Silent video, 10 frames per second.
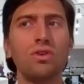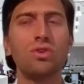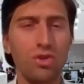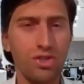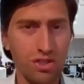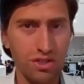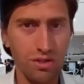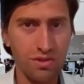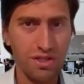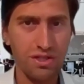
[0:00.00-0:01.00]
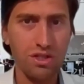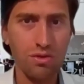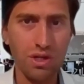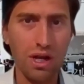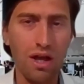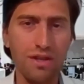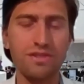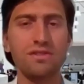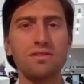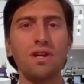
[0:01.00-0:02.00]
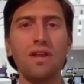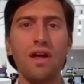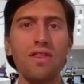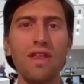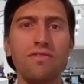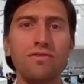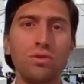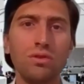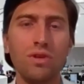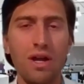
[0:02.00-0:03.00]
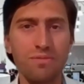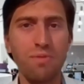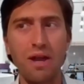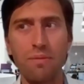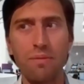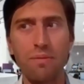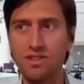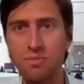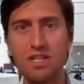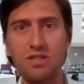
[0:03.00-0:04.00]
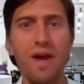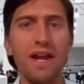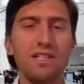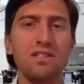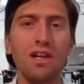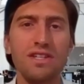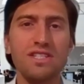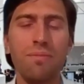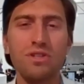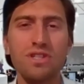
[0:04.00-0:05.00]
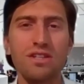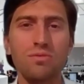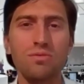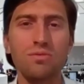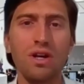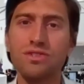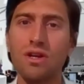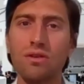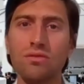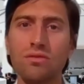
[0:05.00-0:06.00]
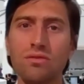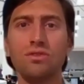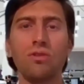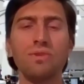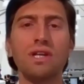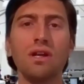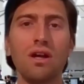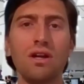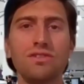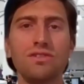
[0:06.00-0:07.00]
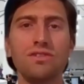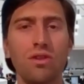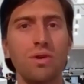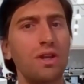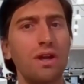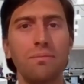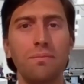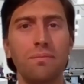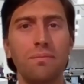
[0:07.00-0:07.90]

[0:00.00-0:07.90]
Corus just uses uniclass, and therefore spec back and speed spec is slightly separate to that as well. So not omniclass or the other one, no.